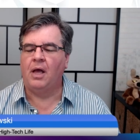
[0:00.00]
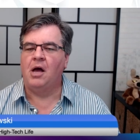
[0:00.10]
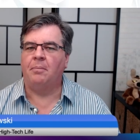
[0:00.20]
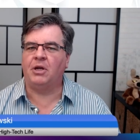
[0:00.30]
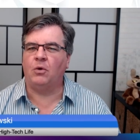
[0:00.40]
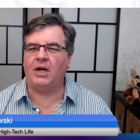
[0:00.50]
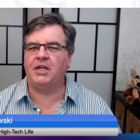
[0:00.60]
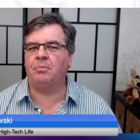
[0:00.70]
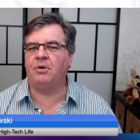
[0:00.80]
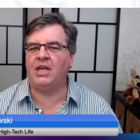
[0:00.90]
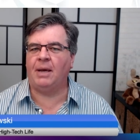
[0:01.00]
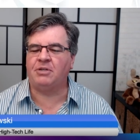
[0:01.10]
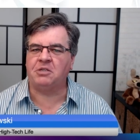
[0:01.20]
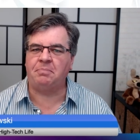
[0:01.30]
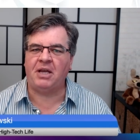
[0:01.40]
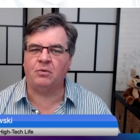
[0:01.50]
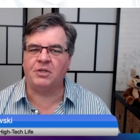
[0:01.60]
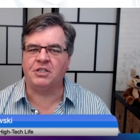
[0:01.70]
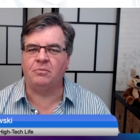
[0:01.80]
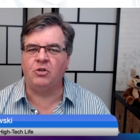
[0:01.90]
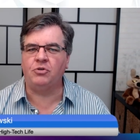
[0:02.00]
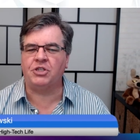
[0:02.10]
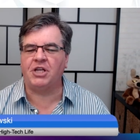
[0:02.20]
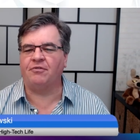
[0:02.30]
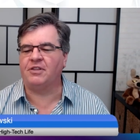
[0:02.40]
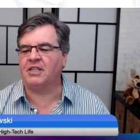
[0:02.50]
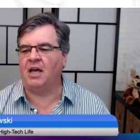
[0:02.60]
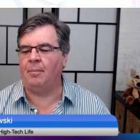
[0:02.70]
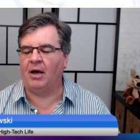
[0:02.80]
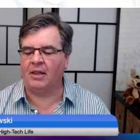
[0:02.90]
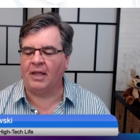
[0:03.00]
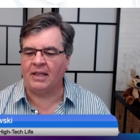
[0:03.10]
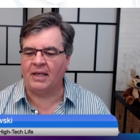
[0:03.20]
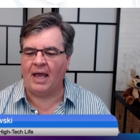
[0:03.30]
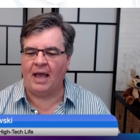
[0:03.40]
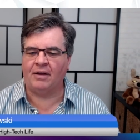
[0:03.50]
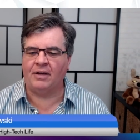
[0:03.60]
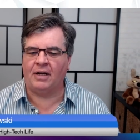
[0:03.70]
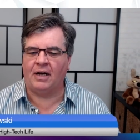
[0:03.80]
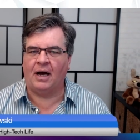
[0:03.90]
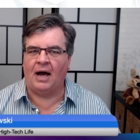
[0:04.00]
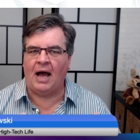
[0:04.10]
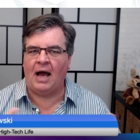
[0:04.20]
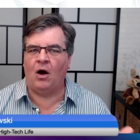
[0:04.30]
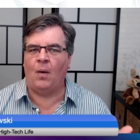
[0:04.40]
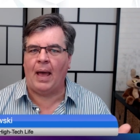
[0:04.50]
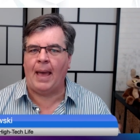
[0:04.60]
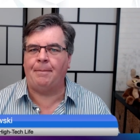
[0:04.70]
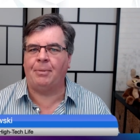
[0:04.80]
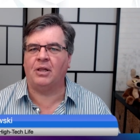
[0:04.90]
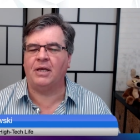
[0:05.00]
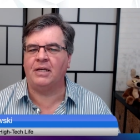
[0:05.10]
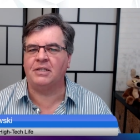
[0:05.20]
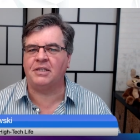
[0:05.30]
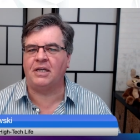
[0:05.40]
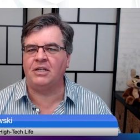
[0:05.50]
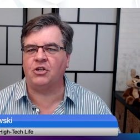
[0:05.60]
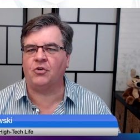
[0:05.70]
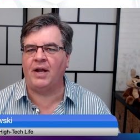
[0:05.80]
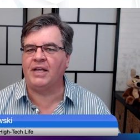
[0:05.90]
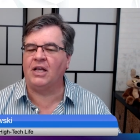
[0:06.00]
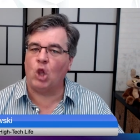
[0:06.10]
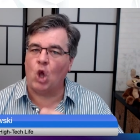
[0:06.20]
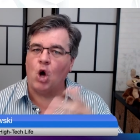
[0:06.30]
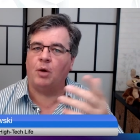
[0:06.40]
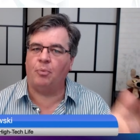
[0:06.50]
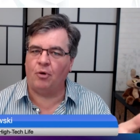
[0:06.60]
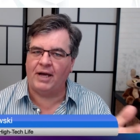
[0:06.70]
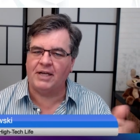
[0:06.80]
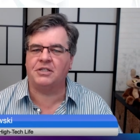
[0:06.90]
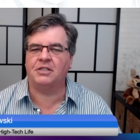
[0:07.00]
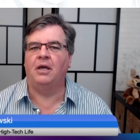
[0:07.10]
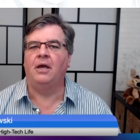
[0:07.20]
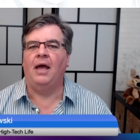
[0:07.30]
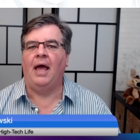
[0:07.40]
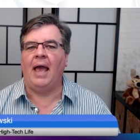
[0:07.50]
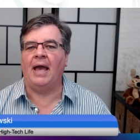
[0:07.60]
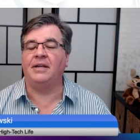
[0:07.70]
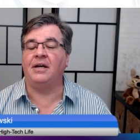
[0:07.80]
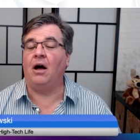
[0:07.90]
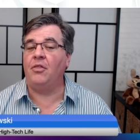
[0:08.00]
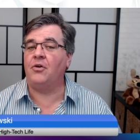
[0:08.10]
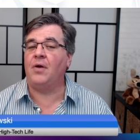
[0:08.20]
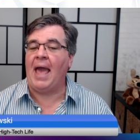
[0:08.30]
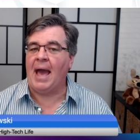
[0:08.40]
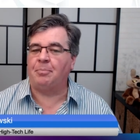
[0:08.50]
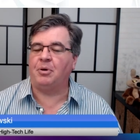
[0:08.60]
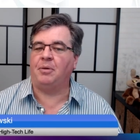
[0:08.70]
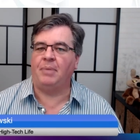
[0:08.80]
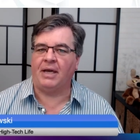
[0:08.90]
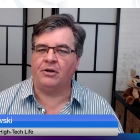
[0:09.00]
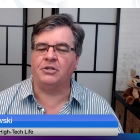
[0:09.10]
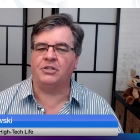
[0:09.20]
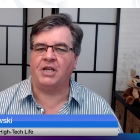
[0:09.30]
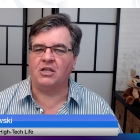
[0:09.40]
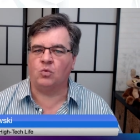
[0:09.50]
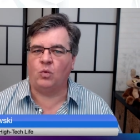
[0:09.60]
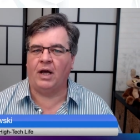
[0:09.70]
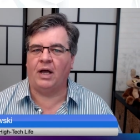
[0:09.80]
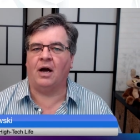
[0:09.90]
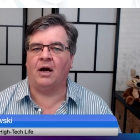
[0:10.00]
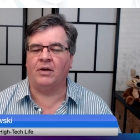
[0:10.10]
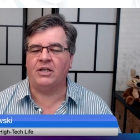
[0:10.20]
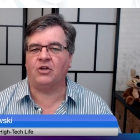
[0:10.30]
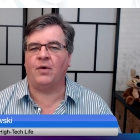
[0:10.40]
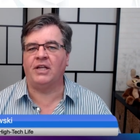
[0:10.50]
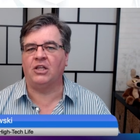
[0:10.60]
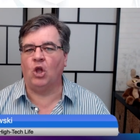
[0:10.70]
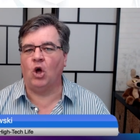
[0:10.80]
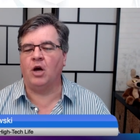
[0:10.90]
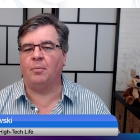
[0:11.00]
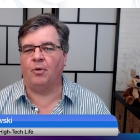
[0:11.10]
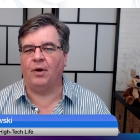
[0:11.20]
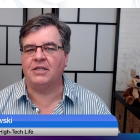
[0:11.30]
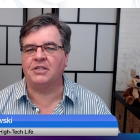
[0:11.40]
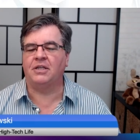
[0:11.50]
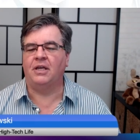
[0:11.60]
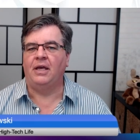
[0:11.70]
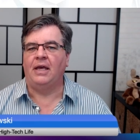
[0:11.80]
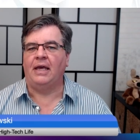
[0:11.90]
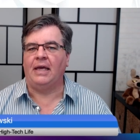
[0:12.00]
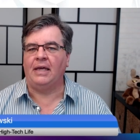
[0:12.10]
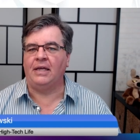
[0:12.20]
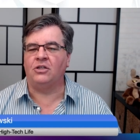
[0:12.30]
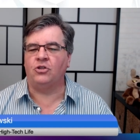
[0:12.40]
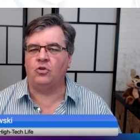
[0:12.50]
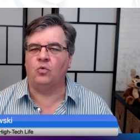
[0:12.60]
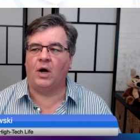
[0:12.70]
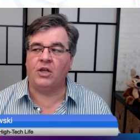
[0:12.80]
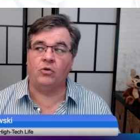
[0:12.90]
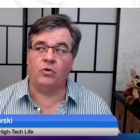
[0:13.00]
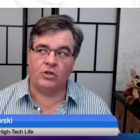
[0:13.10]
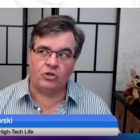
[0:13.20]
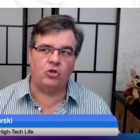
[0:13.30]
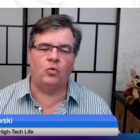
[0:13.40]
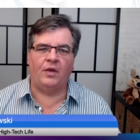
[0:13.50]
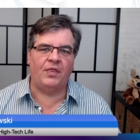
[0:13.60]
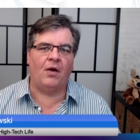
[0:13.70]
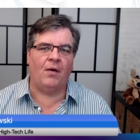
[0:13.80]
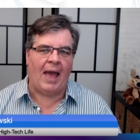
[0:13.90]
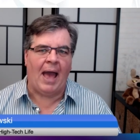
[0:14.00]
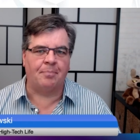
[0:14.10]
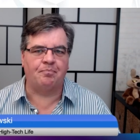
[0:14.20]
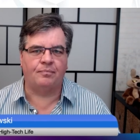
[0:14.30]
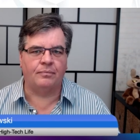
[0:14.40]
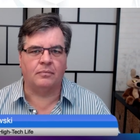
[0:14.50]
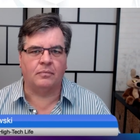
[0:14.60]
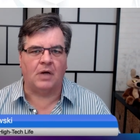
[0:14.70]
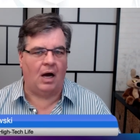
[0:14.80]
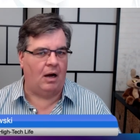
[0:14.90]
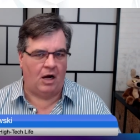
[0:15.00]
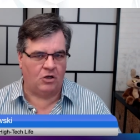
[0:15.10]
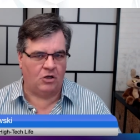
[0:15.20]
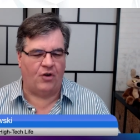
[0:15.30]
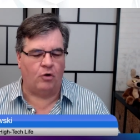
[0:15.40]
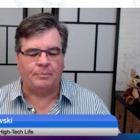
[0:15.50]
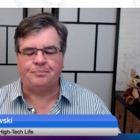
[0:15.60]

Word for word: but I wanted to bring you up to speed with some new stuff that's come out lately and uh, how Apple is integrating long press and other app makers as well are integrating long press into what you can do with their app on your phone.